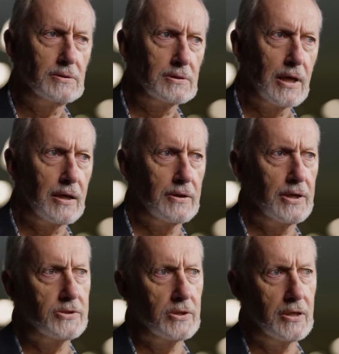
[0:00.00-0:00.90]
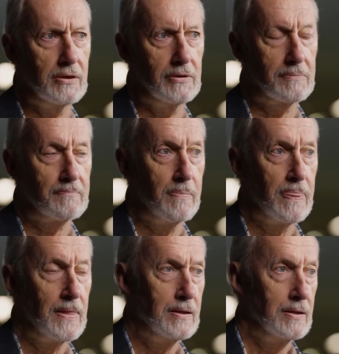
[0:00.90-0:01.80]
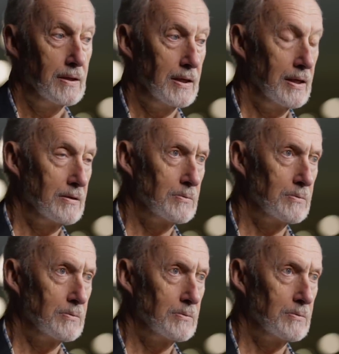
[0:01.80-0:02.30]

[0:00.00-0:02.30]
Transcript: Leyland Engineering, and